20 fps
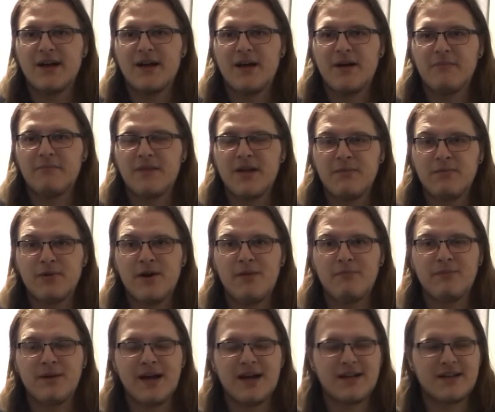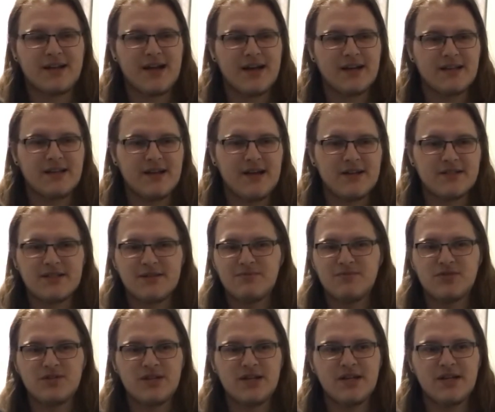They brought back like the
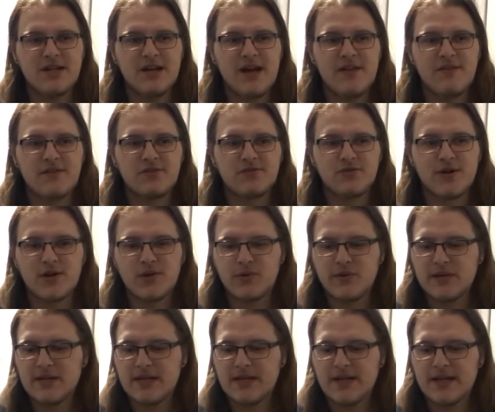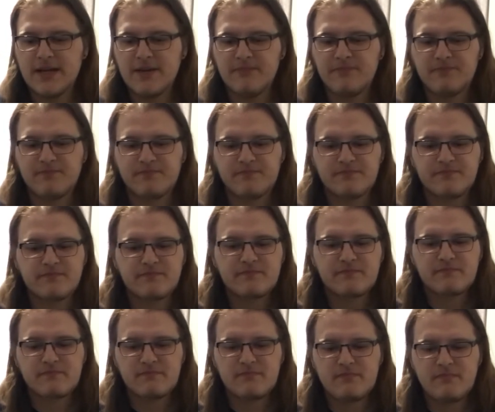SMG and the Tranquility
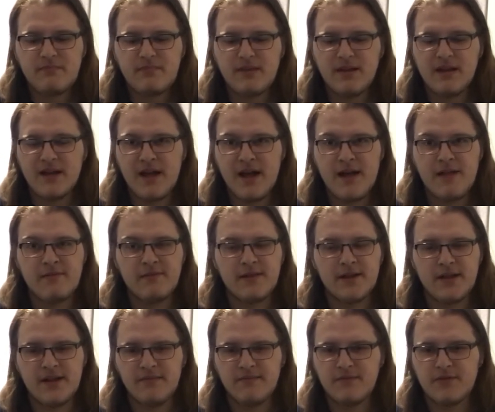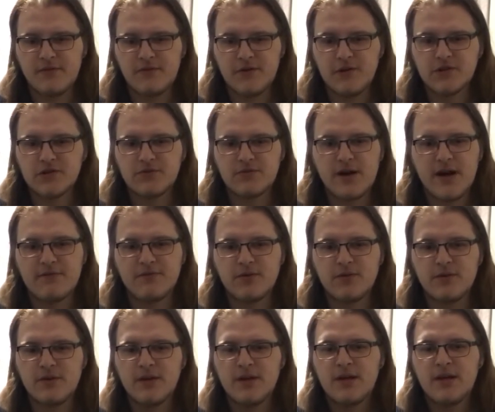and the fusion
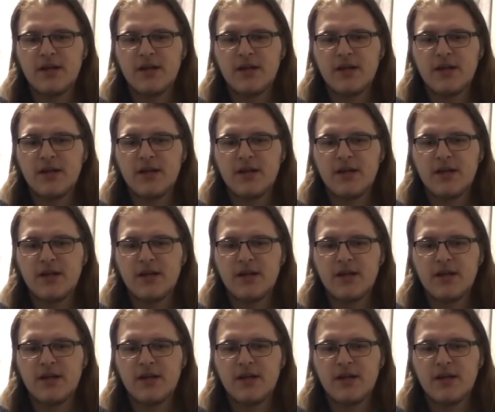rifle.